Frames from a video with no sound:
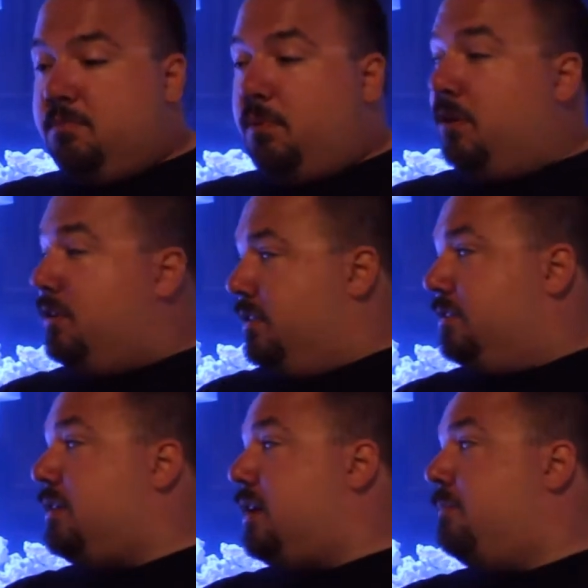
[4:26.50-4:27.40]
part of
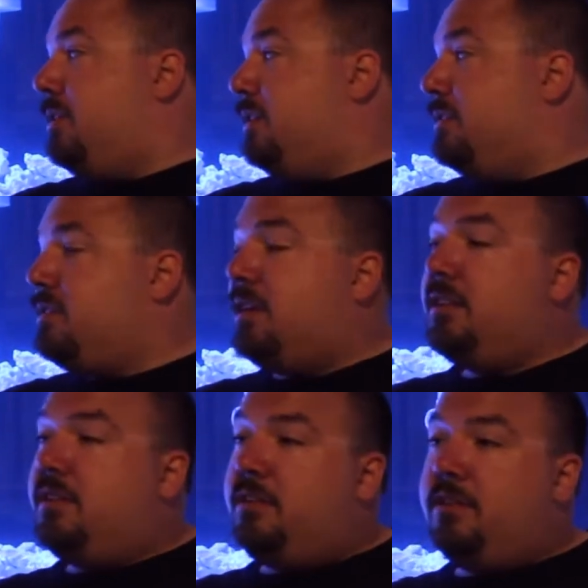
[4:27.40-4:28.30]
this hobby is
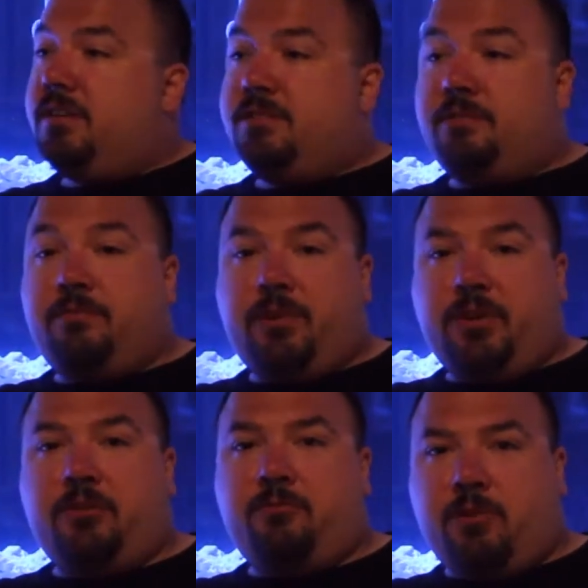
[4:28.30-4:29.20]
that there is a
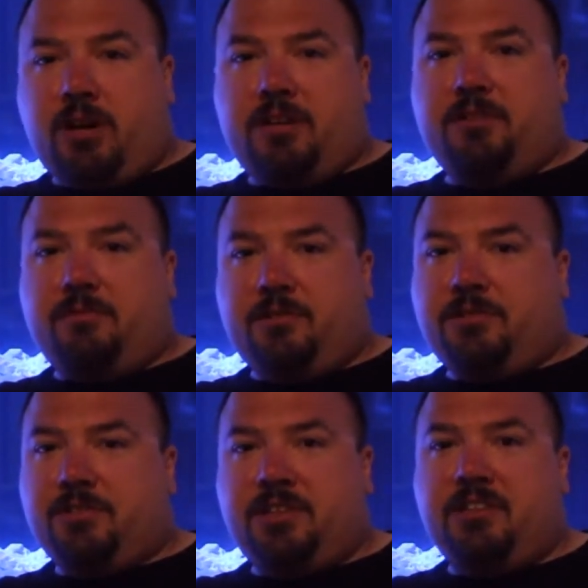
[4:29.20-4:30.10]
very wide
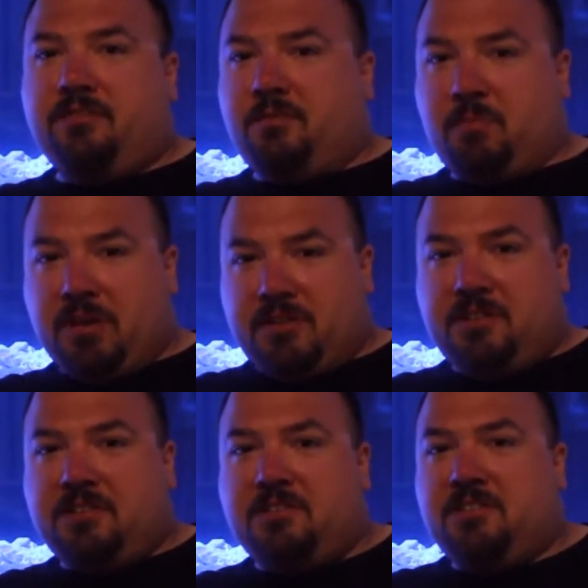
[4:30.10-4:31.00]
diversity of
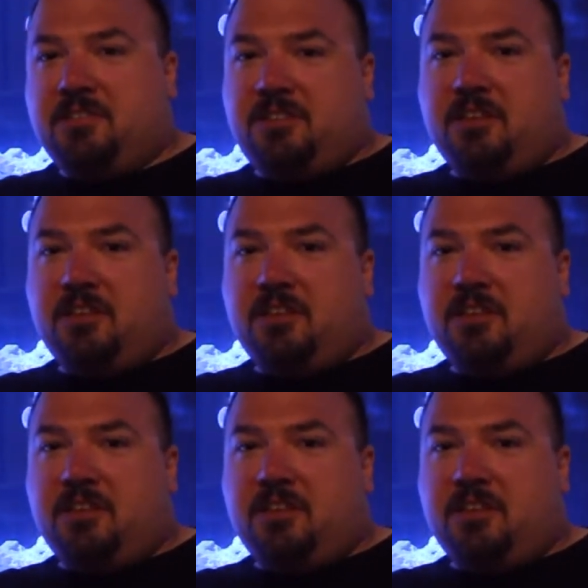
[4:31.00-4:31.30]
opinions and